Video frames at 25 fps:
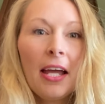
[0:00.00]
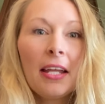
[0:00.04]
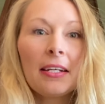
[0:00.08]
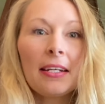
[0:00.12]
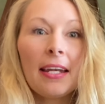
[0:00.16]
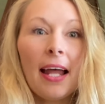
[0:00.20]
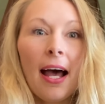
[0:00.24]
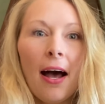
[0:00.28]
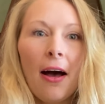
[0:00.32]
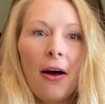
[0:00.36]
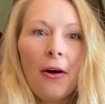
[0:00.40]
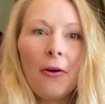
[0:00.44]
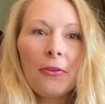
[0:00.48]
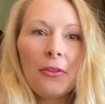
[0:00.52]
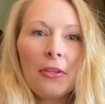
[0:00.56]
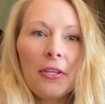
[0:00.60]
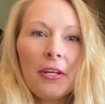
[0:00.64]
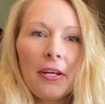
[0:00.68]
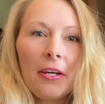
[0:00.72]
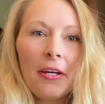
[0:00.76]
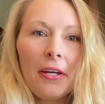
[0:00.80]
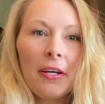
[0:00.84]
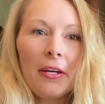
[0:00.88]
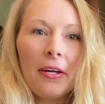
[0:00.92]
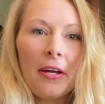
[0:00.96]
Now
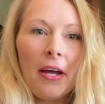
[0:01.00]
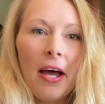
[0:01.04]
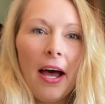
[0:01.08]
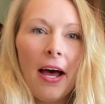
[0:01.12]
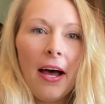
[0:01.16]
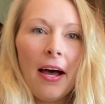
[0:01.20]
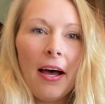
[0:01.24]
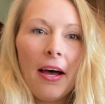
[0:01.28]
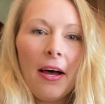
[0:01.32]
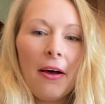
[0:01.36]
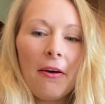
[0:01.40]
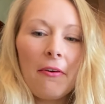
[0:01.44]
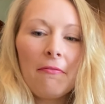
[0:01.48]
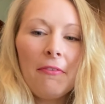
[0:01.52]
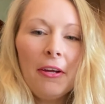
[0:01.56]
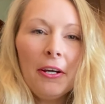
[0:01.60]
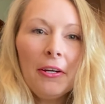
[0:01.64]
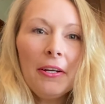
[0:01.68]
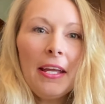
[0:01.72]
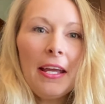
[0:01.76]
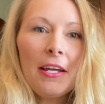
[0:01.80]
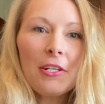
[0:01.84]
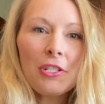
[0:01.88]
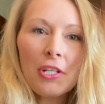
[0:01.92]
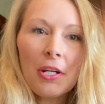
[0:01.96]
the
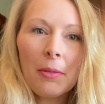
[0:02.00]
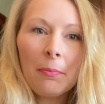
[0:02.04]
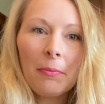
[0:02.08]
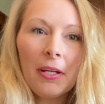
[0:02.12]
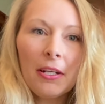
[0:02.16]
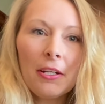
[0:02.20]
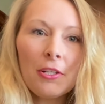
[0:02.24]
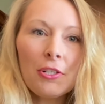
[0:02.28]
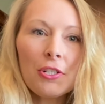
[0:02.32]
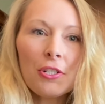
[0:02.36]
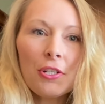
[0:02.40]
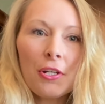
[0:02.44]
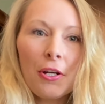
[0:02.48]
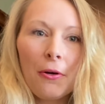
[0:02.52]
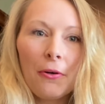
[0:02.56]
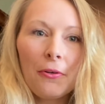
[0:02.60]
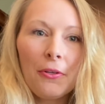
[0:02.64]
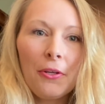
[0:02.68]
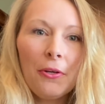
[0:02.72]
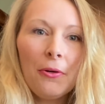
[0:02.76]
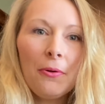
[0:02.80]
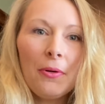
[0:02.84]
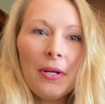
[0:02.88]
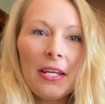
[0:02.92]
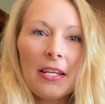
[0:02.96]
variation I'm gonna show
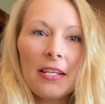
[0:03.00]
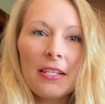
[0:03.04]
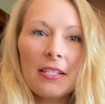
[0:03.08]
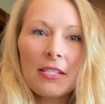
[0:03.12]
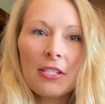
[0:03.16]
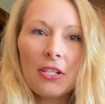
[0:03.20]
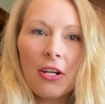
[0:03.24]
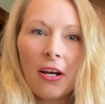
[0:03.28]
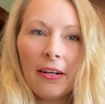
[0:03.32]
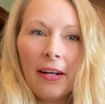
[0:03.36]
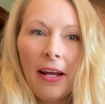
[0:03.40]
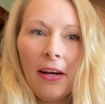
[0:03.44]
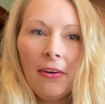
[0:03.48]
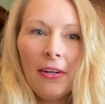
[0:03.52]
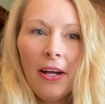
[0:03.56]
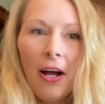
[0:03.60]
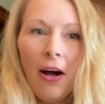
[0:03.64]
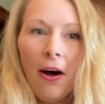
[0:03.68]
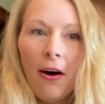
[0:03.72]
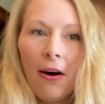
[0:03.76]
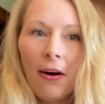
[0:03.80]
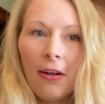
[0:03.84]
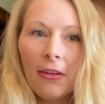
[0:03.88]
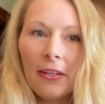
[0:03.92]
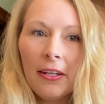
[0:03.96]
you is
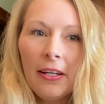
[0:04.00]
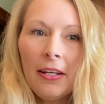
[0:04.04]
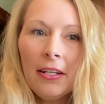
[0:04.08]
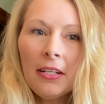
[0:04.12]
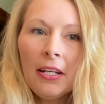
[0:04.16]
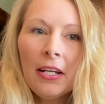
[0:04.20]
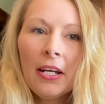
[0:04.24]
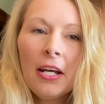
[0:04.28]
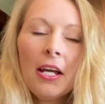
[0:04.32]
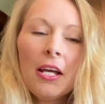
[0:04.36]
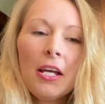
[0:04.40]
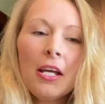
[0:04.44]
non-alcoholic,